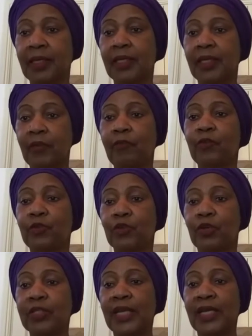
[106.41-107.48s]
If we do
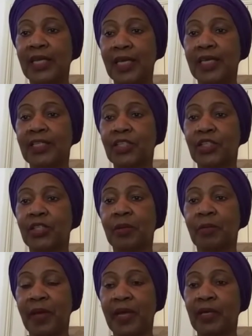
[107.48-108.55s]
not engage the
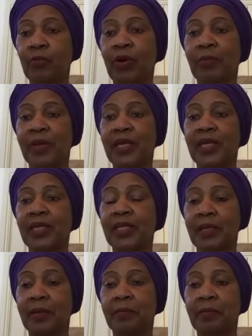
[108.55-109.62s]
men, we're making
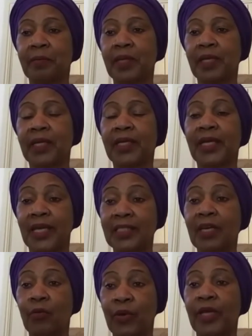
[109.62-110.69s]
them get
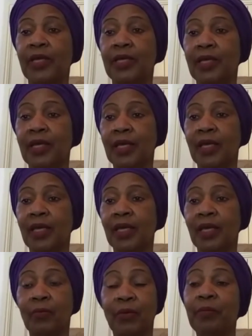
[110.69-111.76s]
away
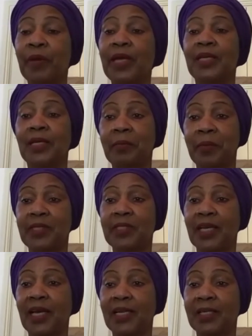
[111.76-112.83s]
with murder,
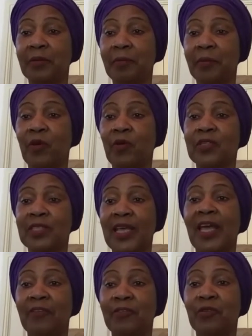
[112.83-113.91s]
basically, because they
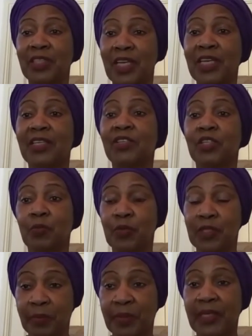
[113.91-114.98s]
have to take
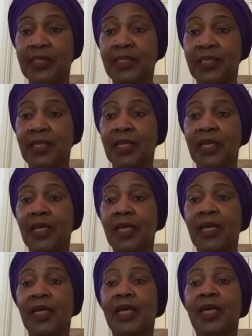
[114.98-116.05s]
responsibility
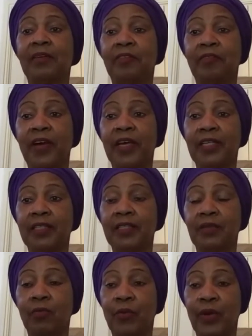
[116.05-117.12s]
and find
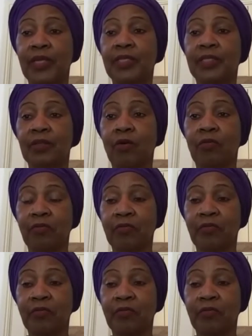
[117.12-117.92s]
ways of